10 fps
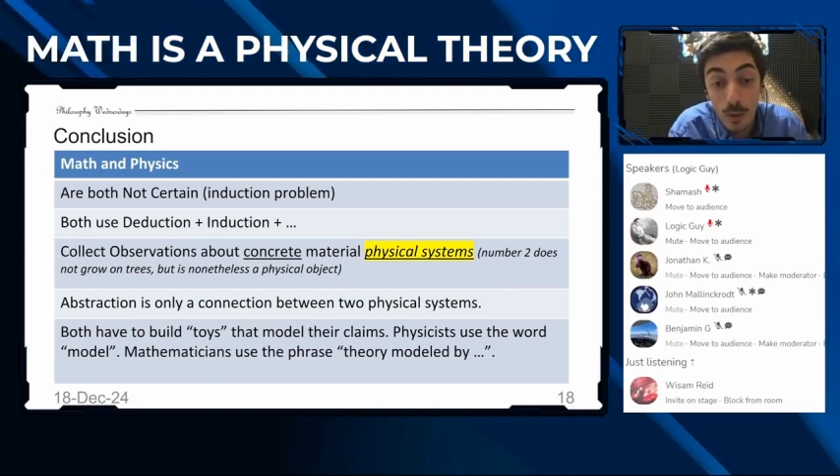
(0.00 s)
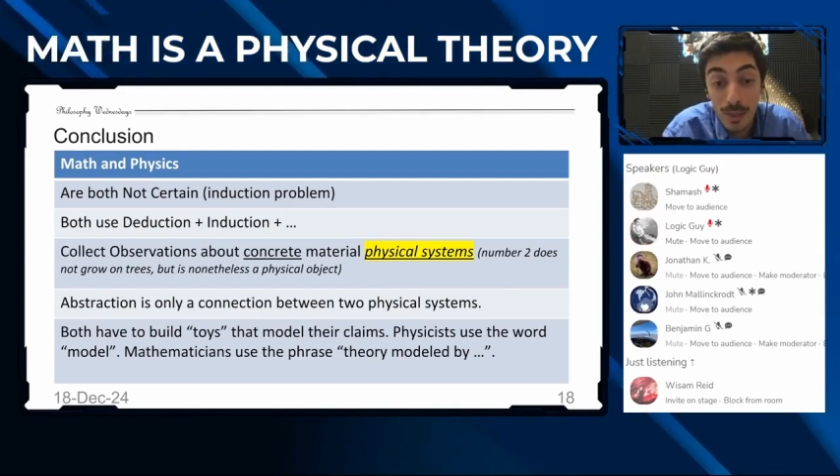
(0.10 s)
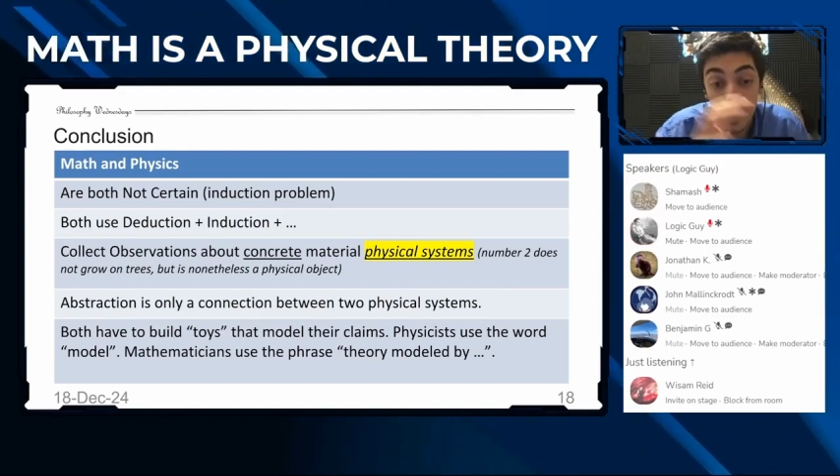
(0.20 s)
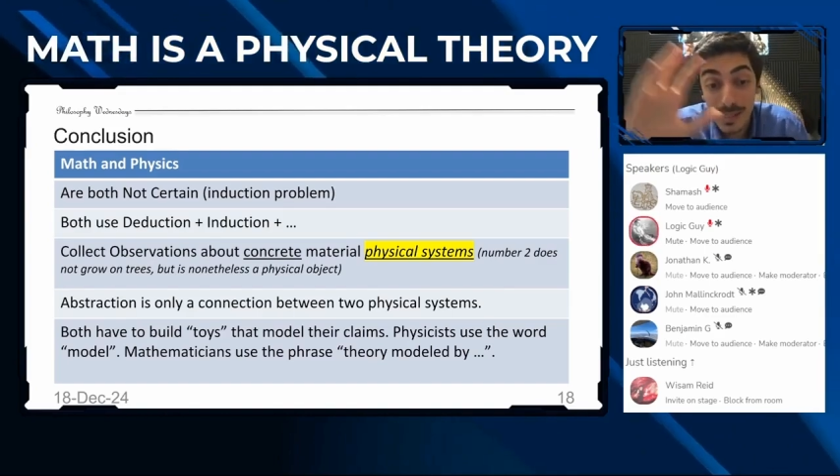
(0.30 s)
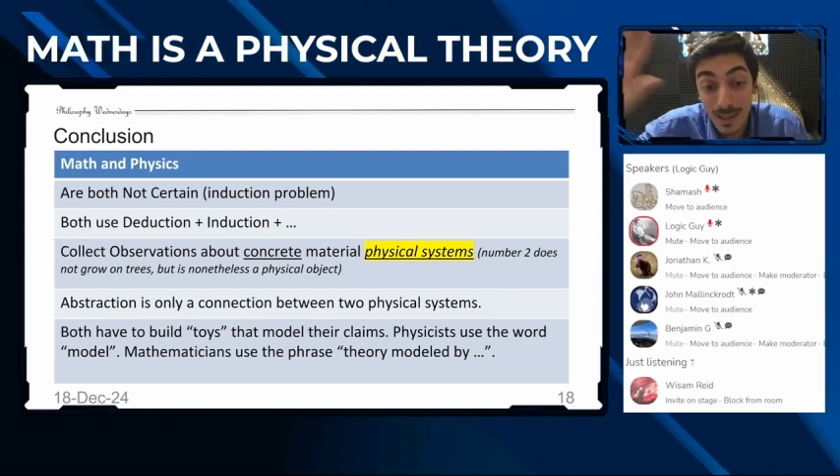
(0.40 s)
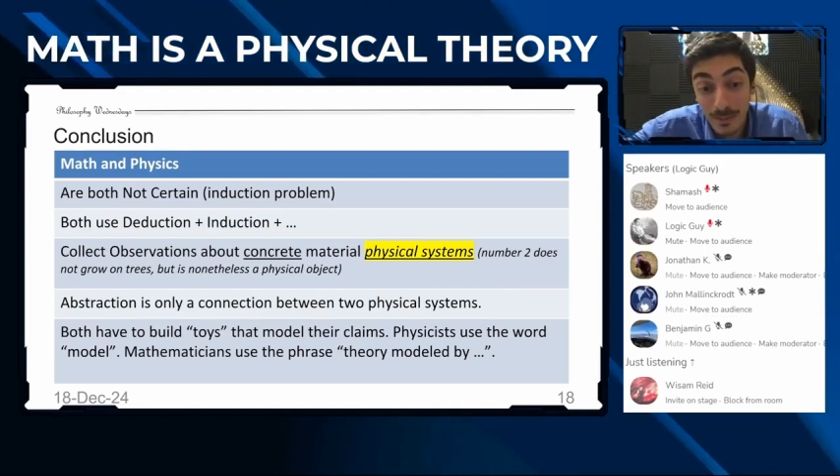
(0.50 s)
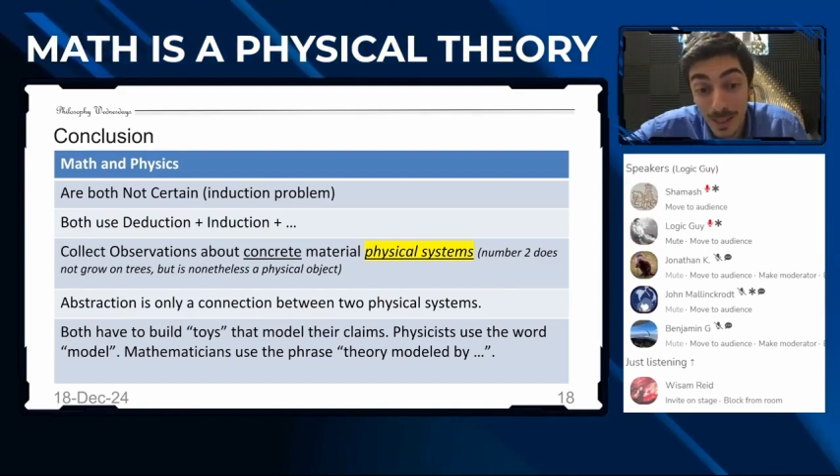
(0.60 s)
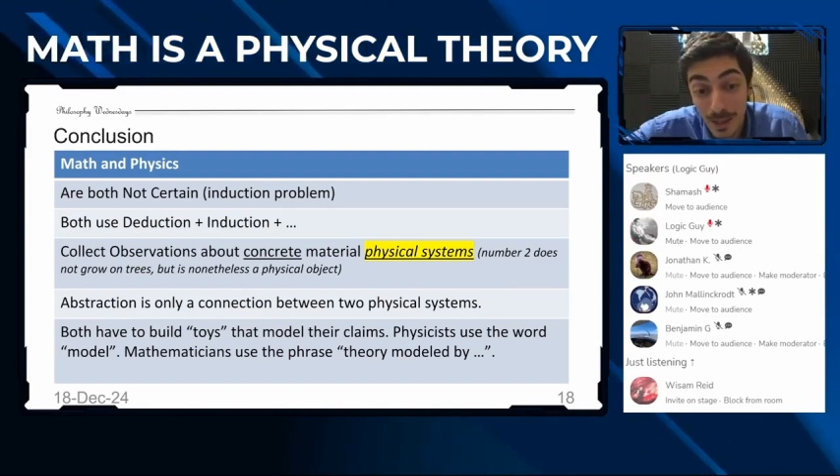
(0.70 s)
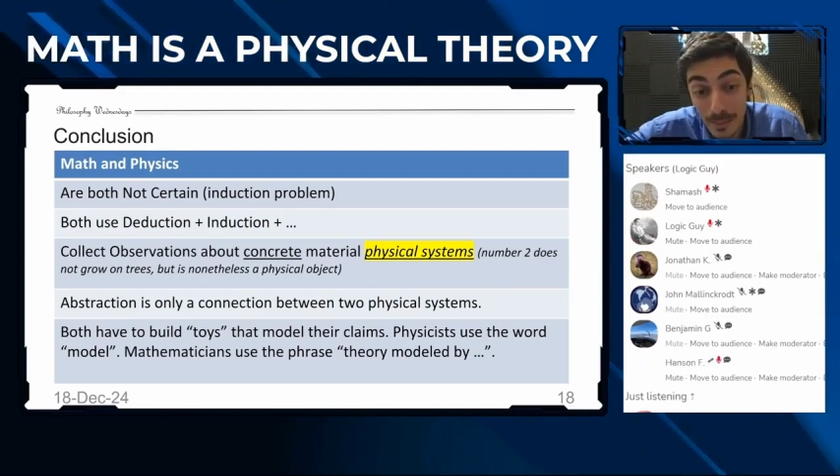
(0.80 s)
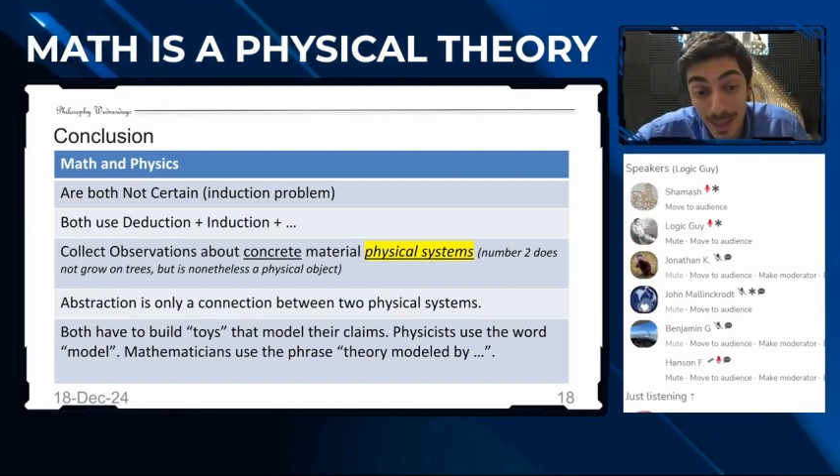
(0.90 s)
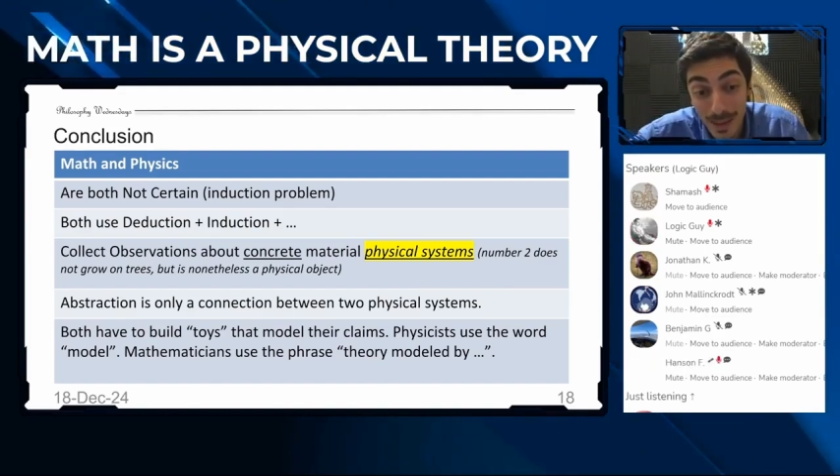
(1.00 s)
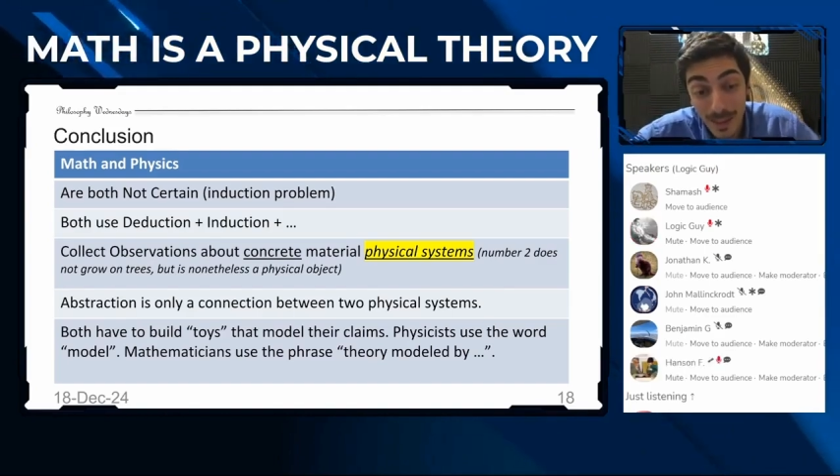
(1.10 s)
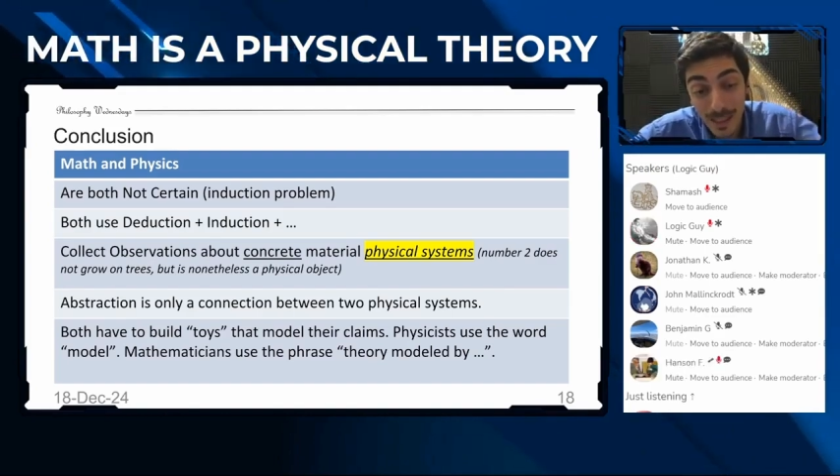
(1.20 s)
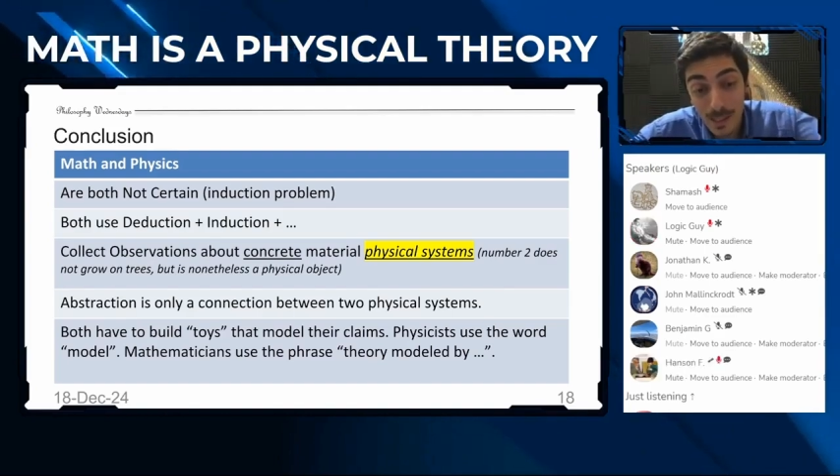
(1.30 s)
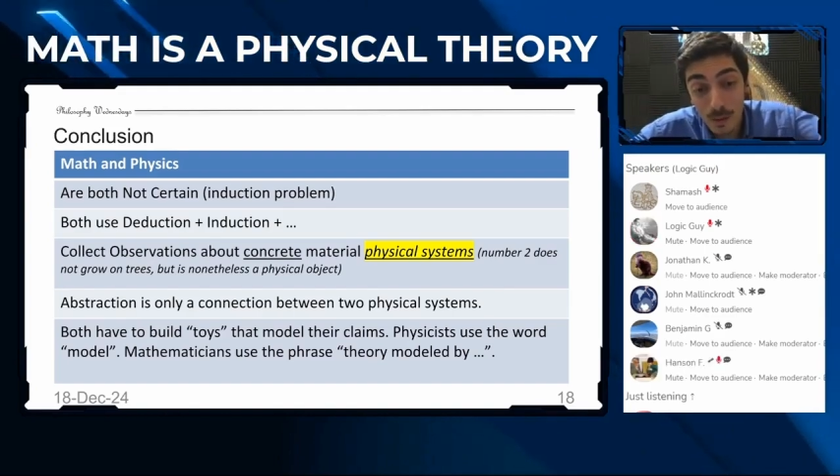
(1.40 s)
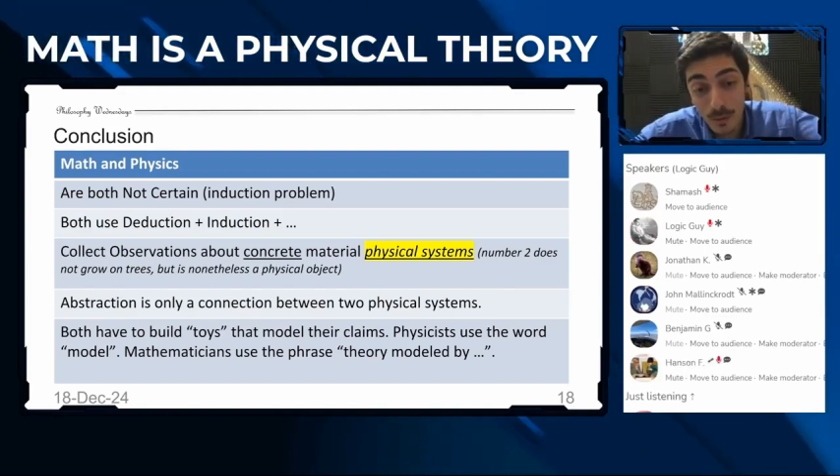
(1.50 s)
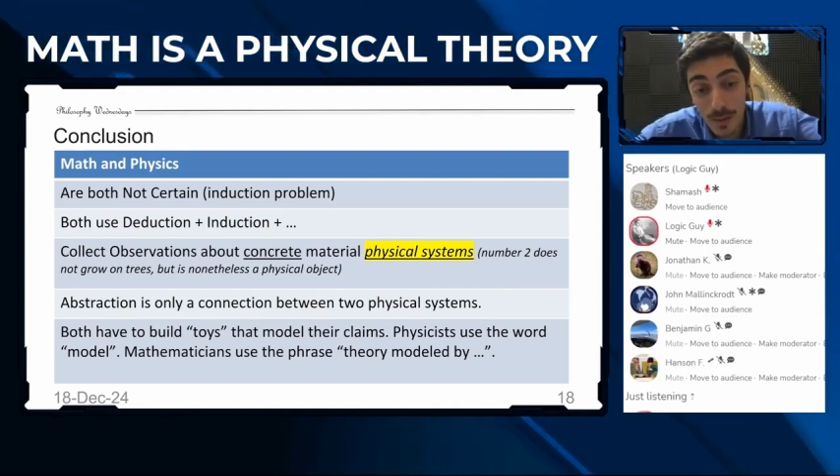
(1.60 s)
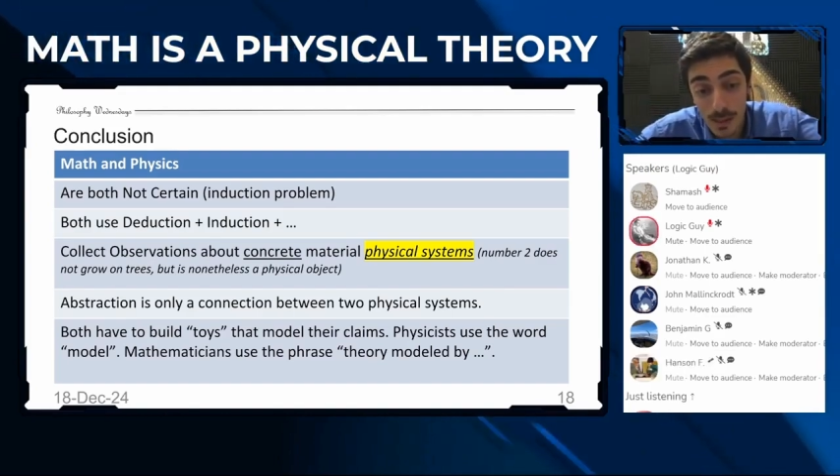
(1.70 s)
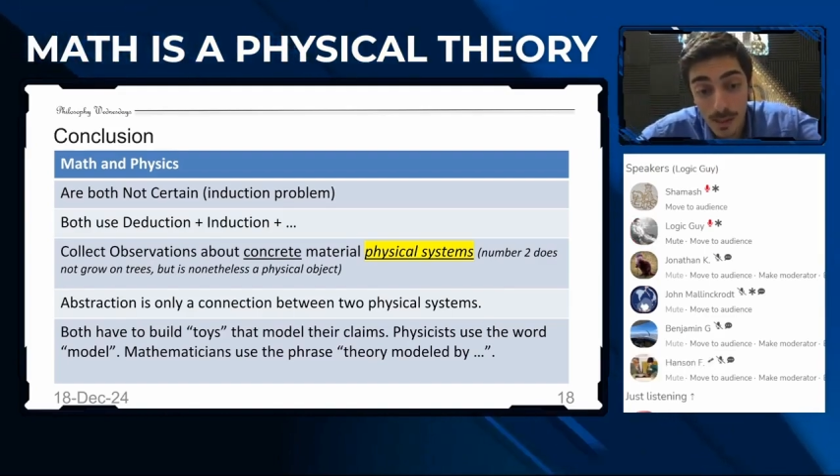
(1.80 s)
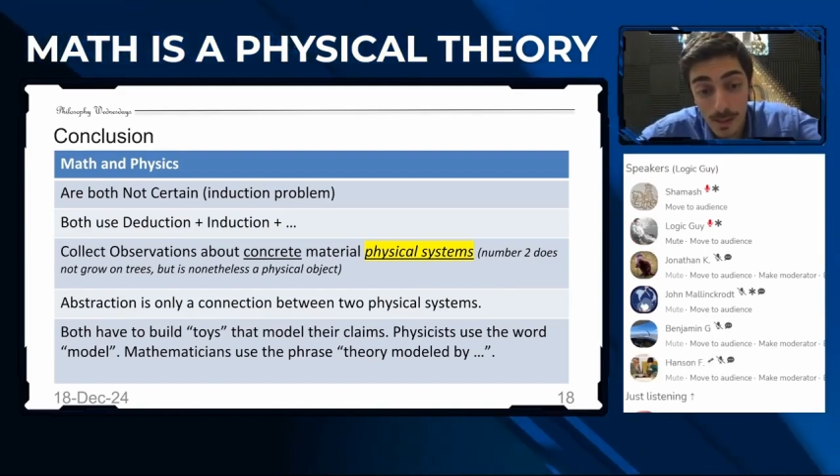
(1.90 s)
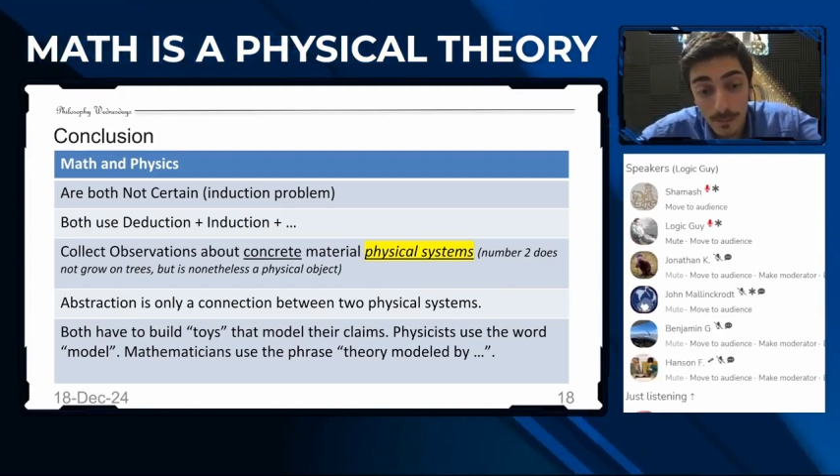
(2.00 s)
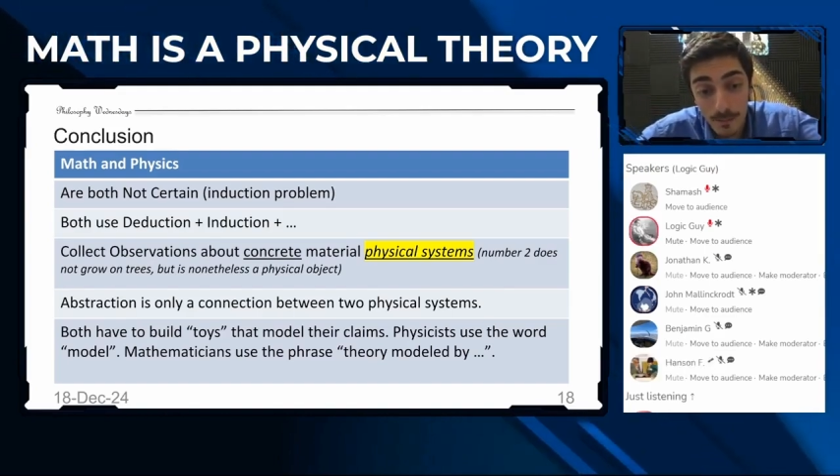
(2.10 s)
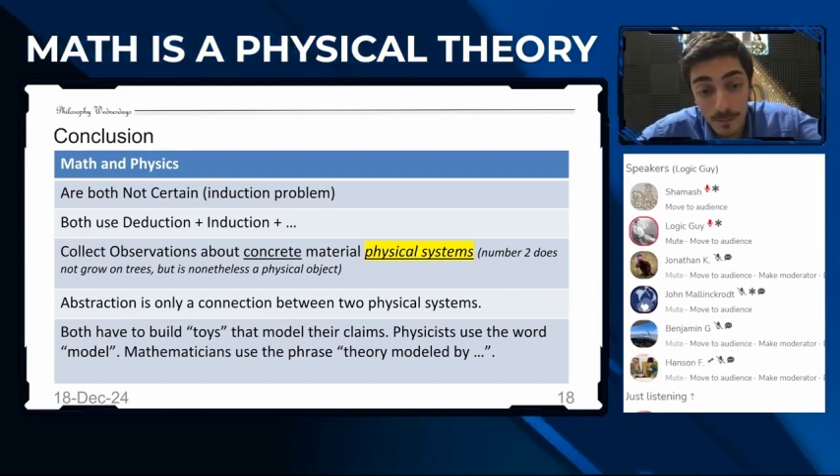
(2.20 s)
whether it's in mathematics or physics,